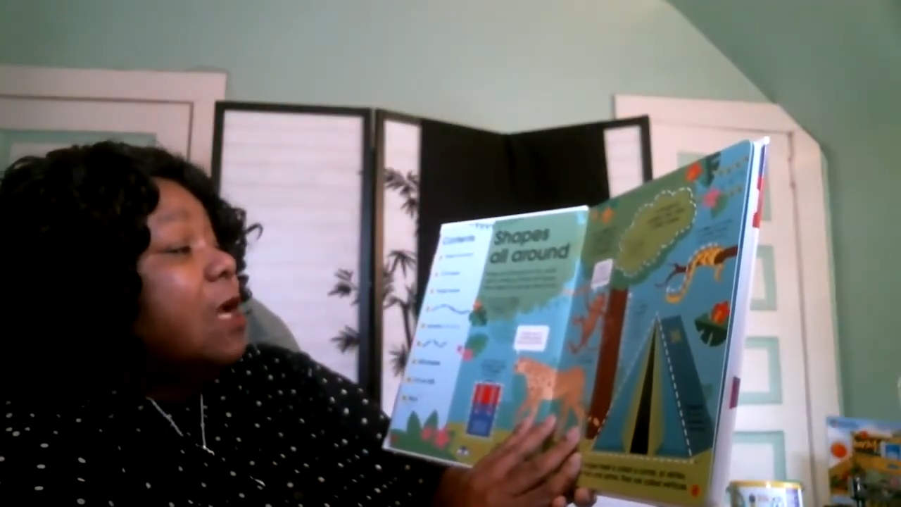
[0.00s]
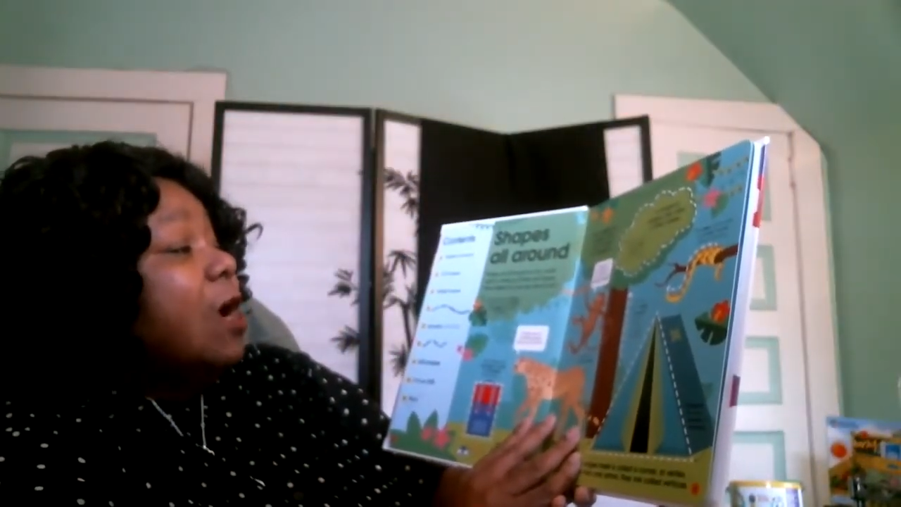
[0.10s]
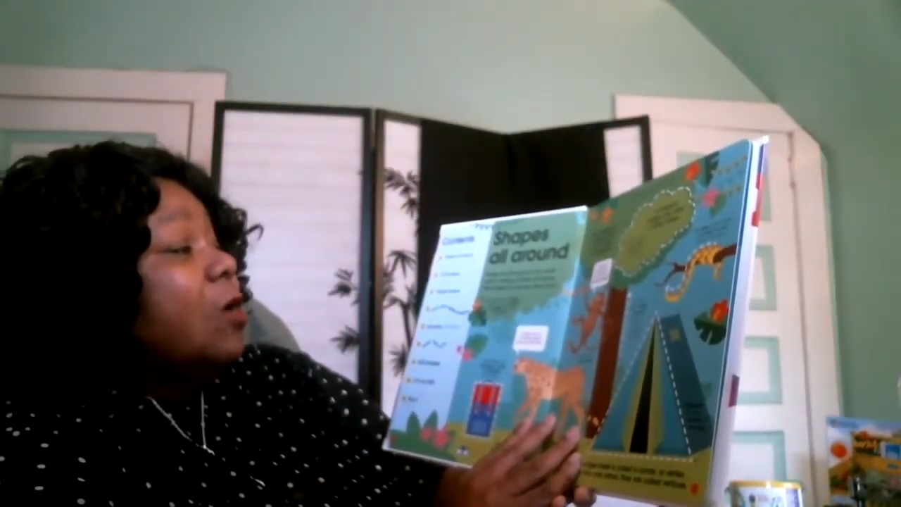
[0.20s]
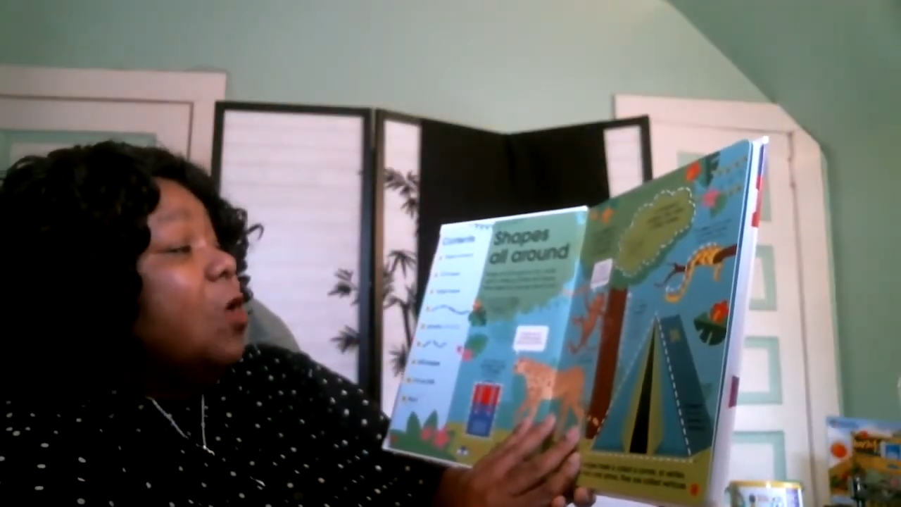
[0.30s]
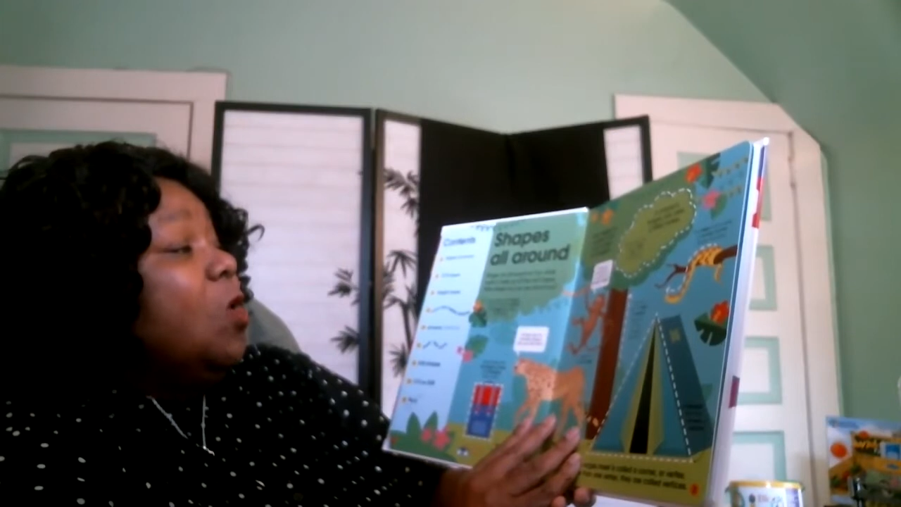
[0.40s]

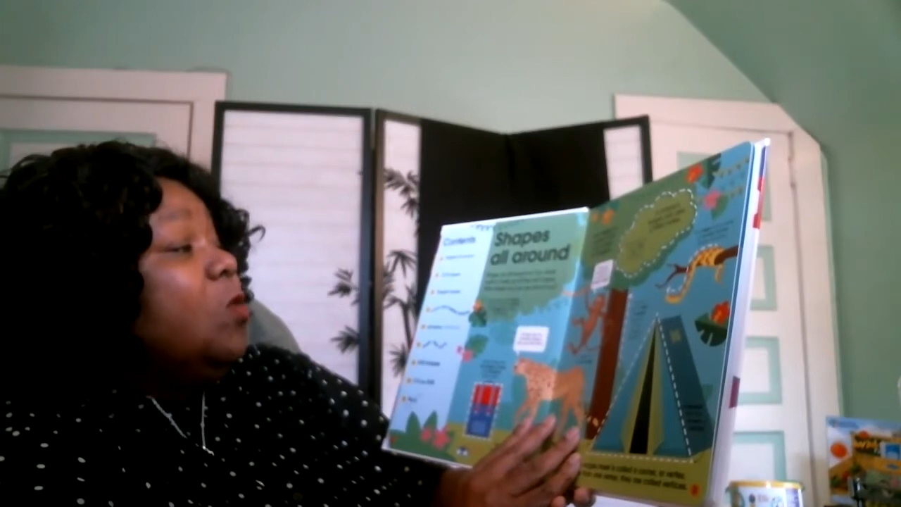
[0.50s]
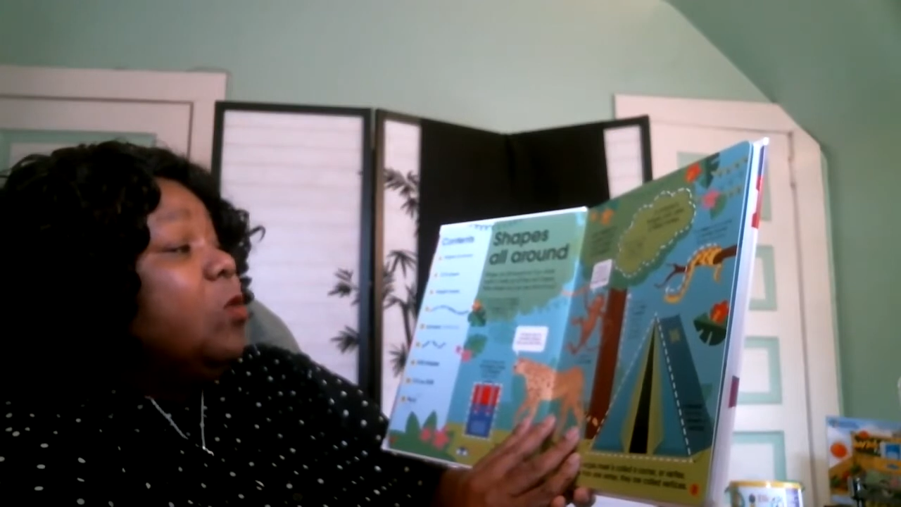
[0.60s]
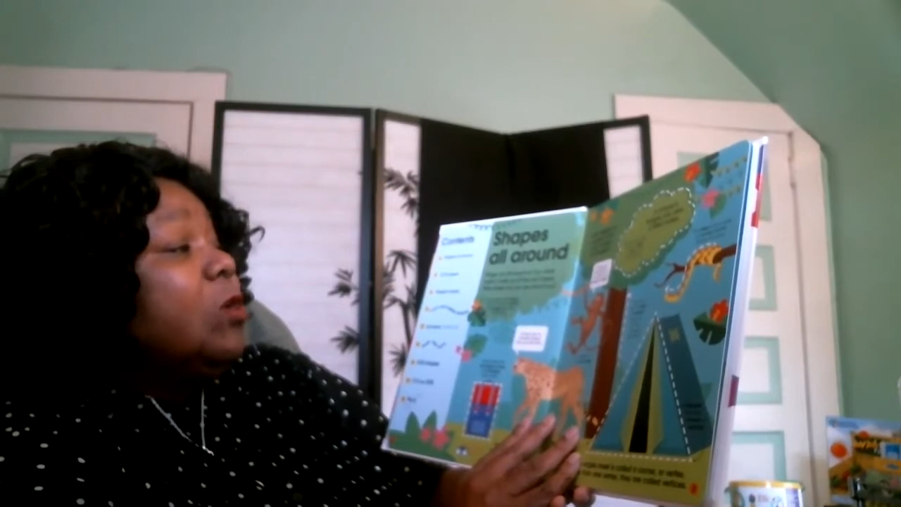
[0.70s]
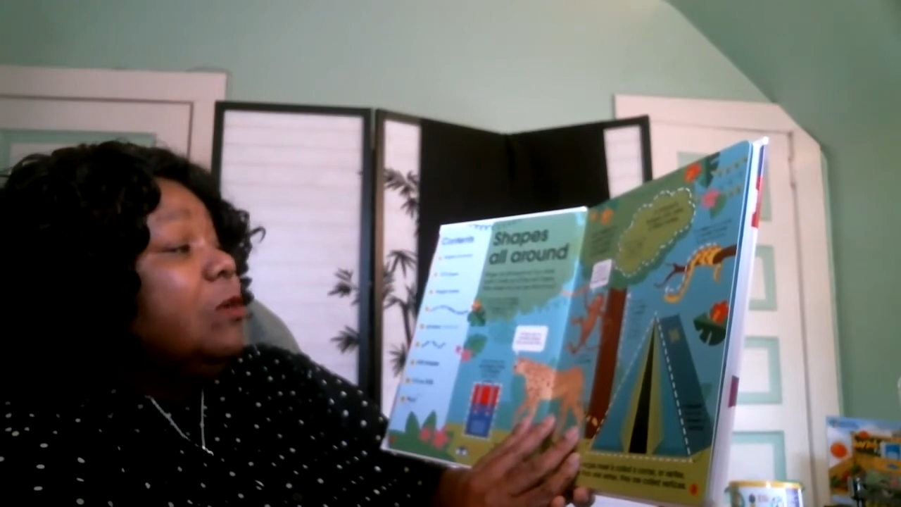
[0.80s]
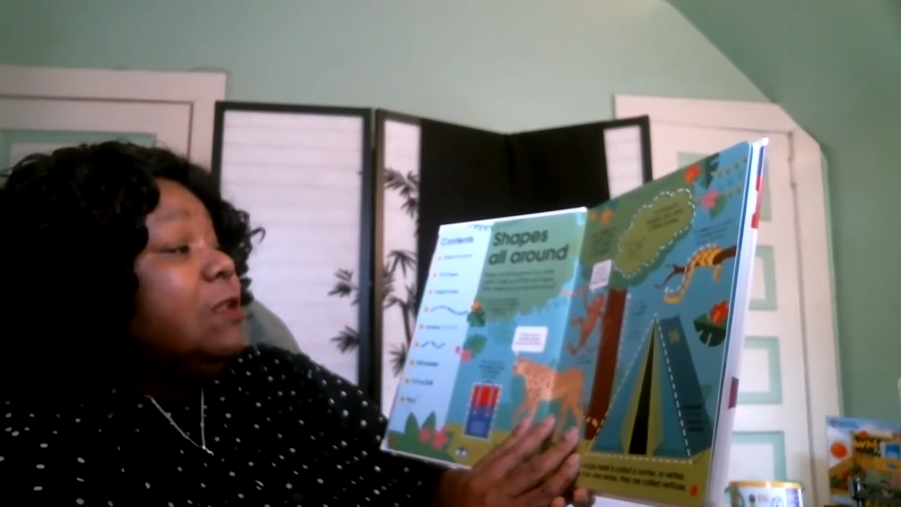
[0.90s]
Our whole
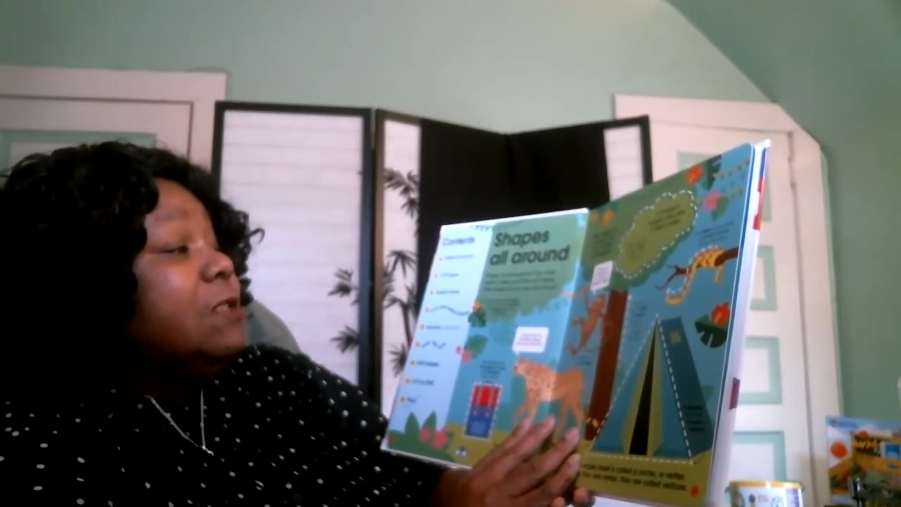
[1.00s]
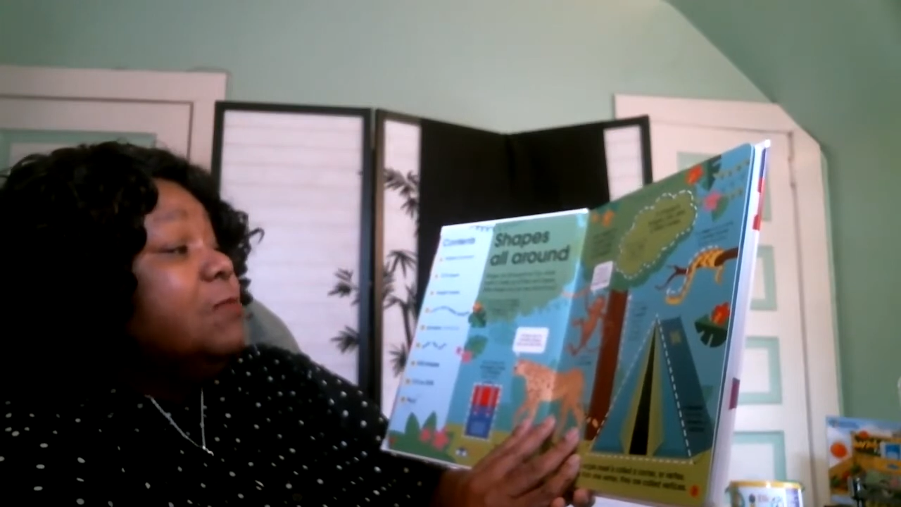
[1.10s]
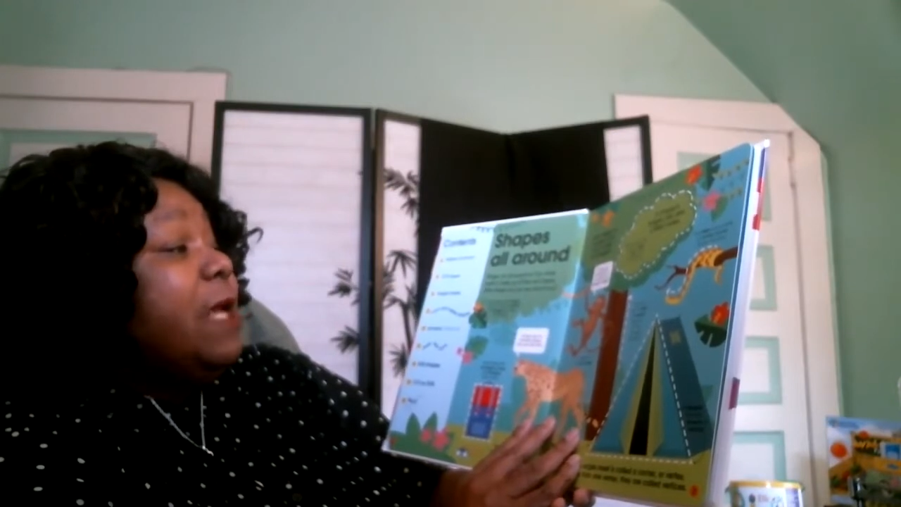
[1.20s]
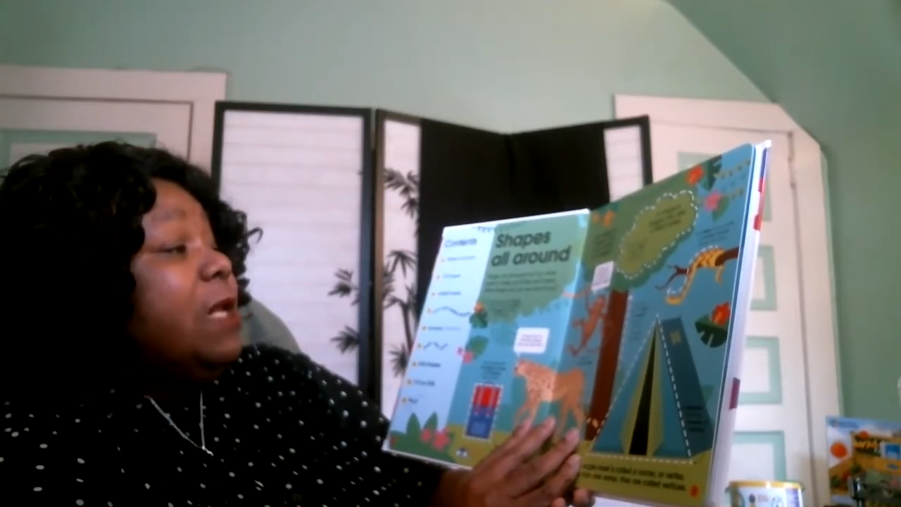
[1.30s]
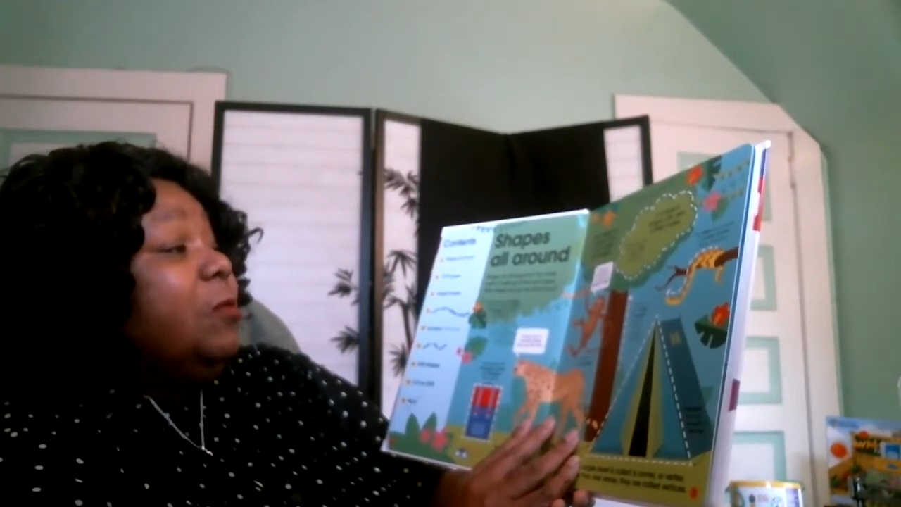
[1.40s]
world is
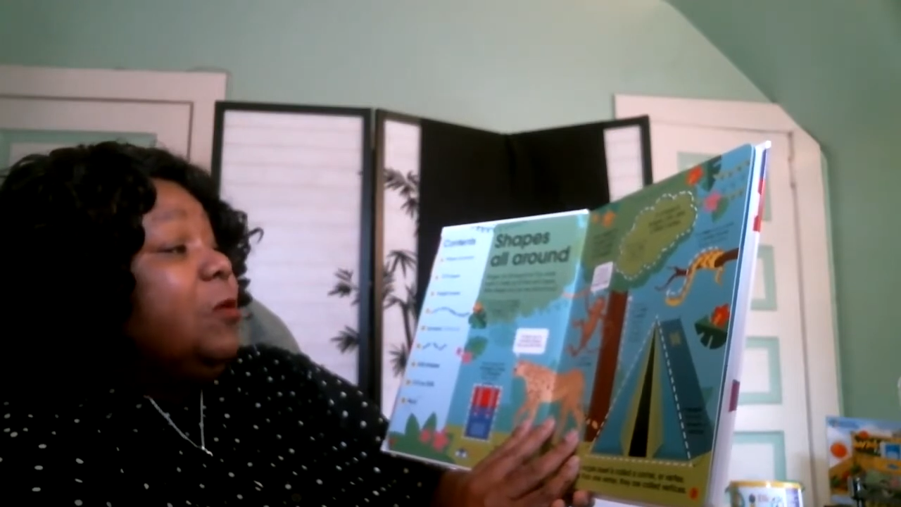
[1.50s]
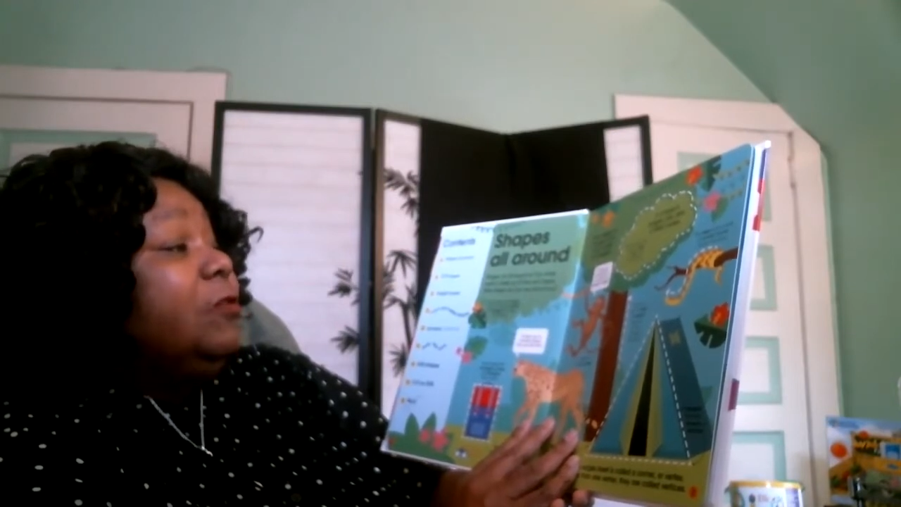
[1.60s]
made up of